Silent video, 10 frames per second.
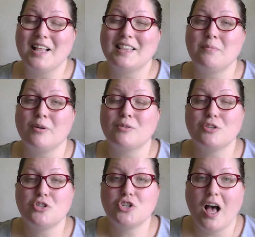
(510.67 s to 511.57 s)
the
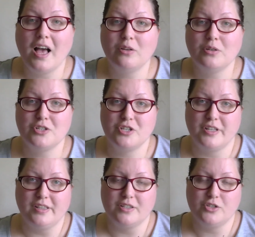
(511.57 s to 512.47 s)
most childish
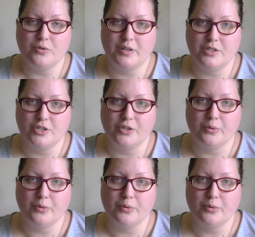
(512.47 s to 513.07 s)
thing that you can do.